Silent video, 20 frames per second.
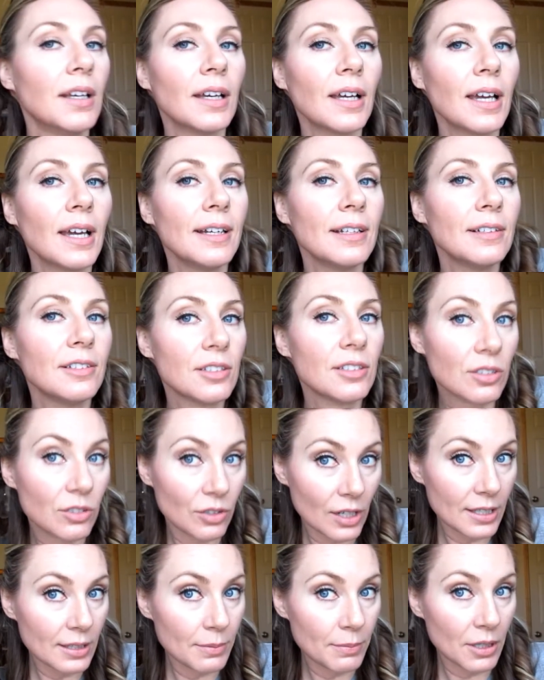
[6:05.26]
Kind of just
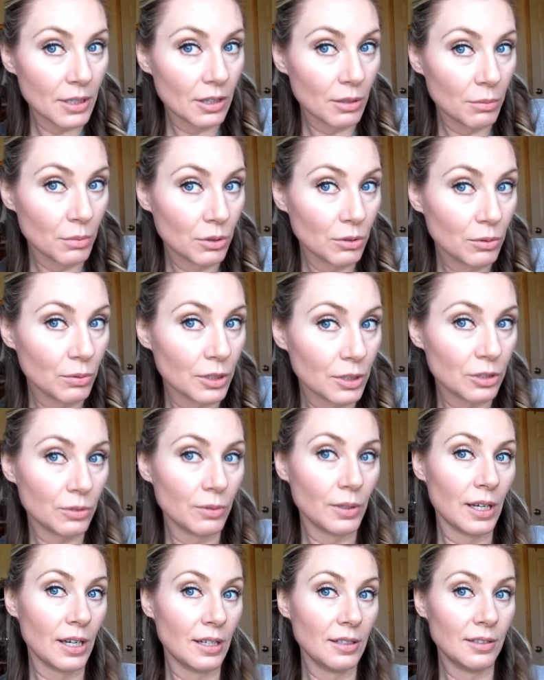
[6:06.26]
strikes me on the mood which
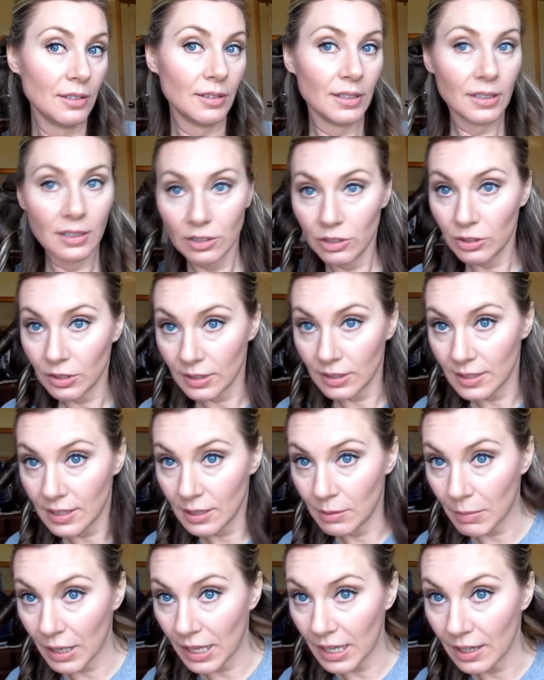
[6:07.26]
way I do it. As you can
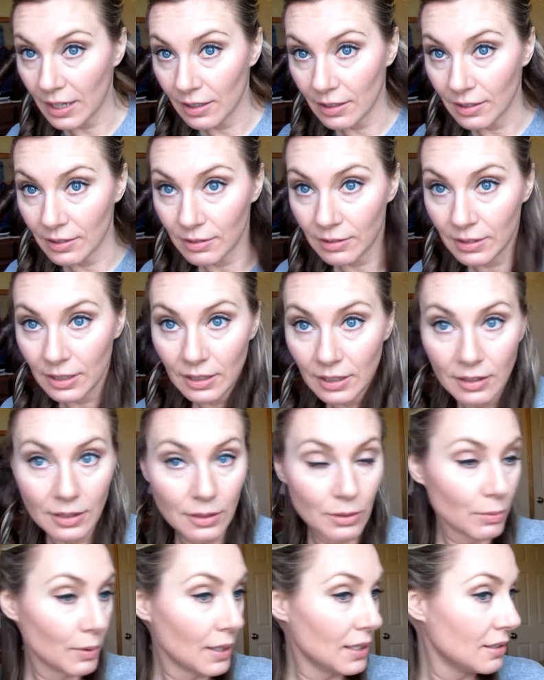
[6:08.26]
see, my hair underneath
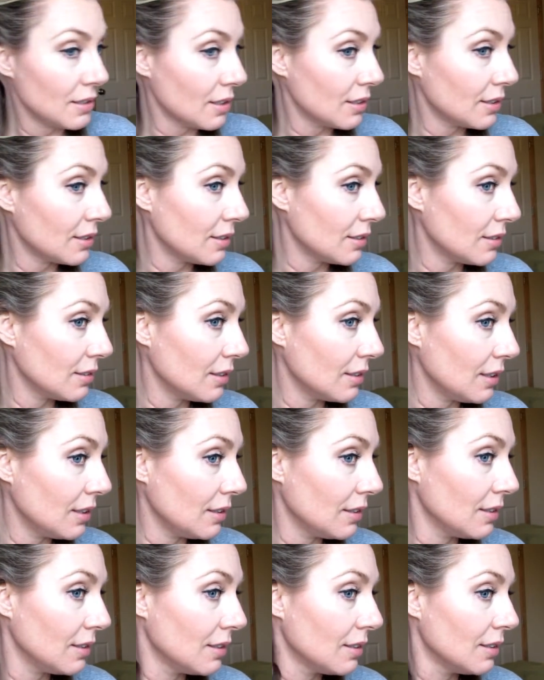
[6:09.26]
is way darker
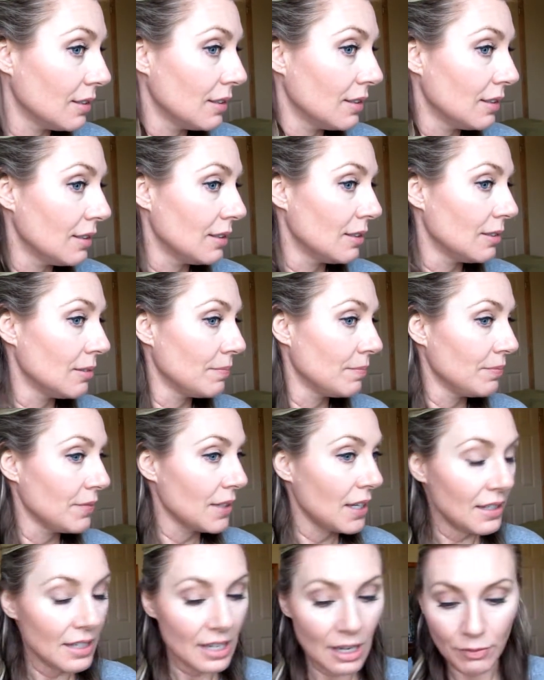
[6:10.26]
than...
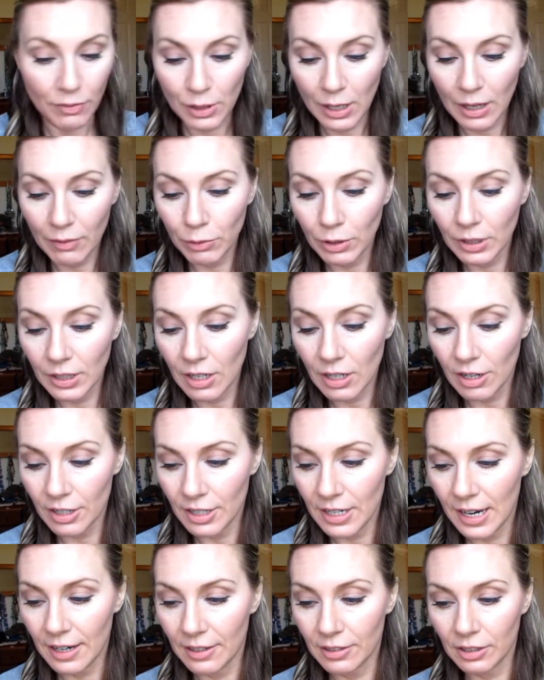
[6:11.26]
Now, if you have really
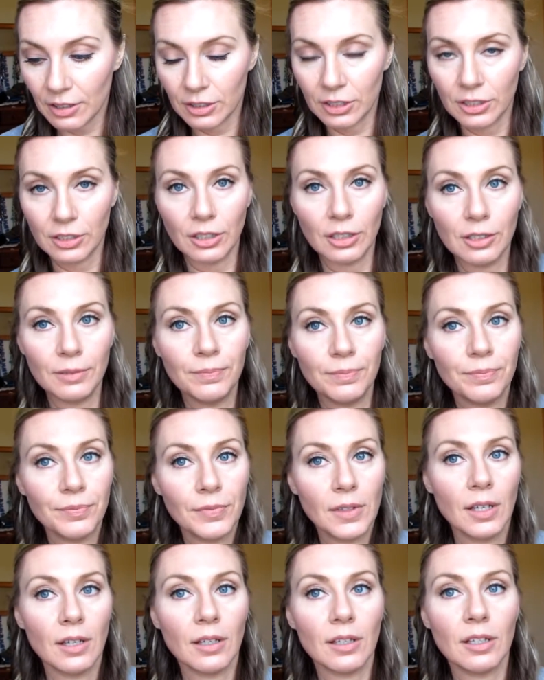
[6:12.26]
hard hair to curl,
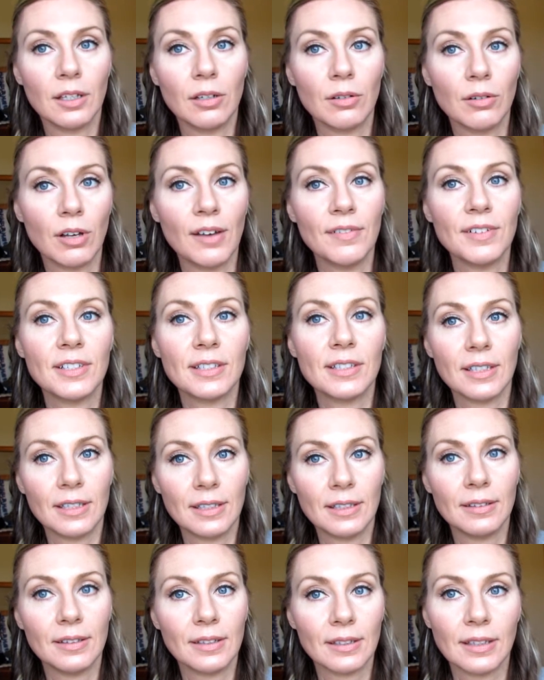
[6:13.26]
you know,
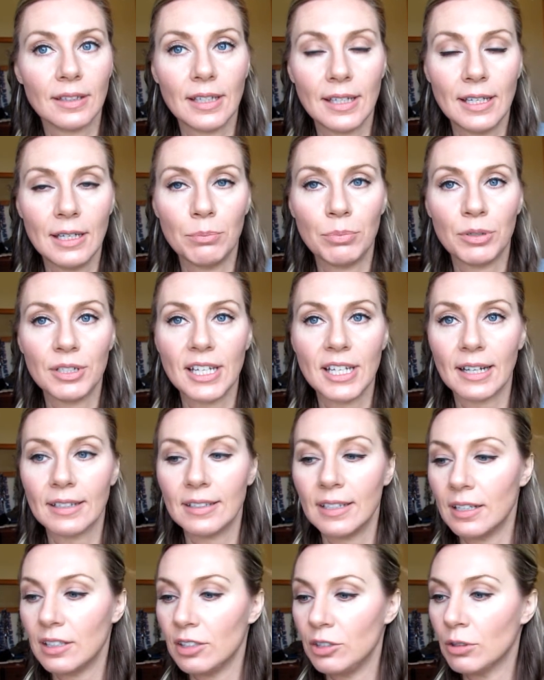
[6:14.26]
obviously heat protect
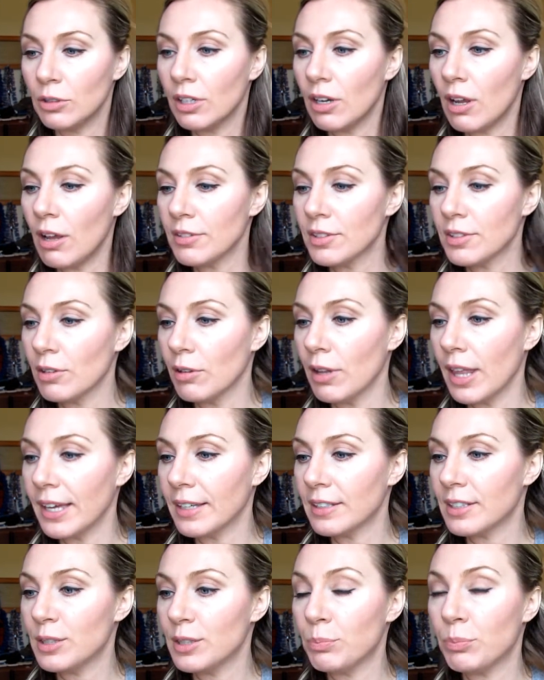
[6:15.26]
it. You could also
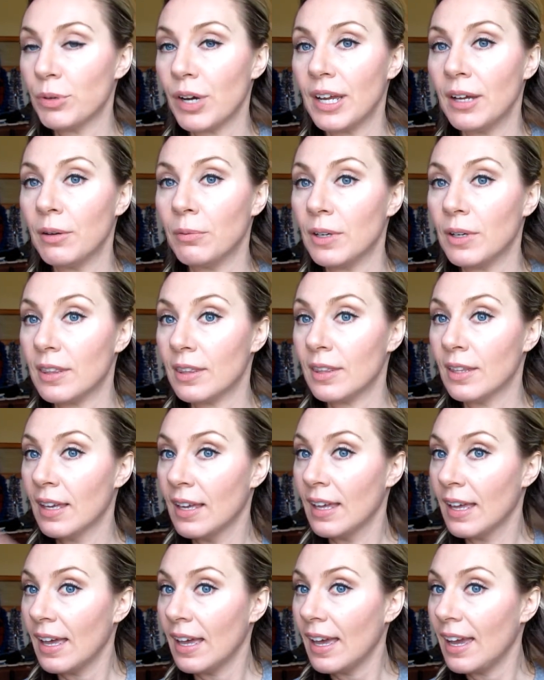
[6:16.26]
like spray it with
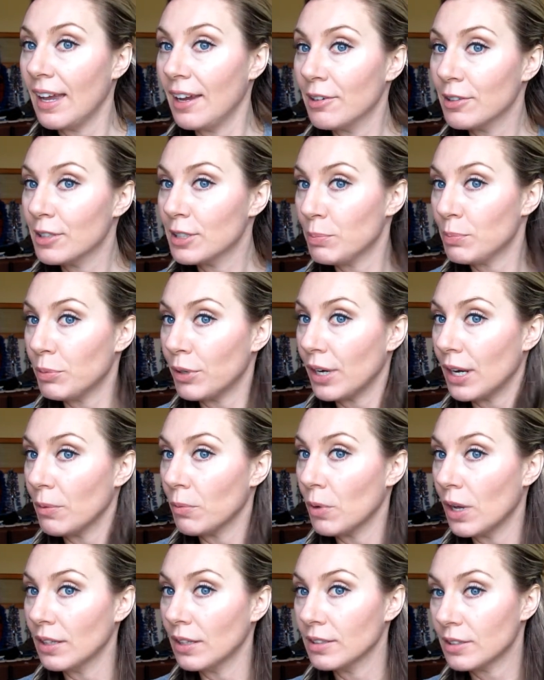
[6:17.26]
hairspray
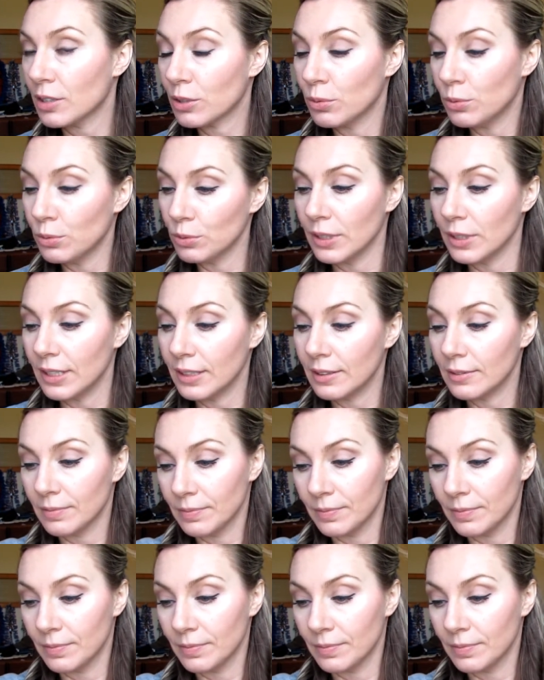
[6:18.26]
while it's cooling.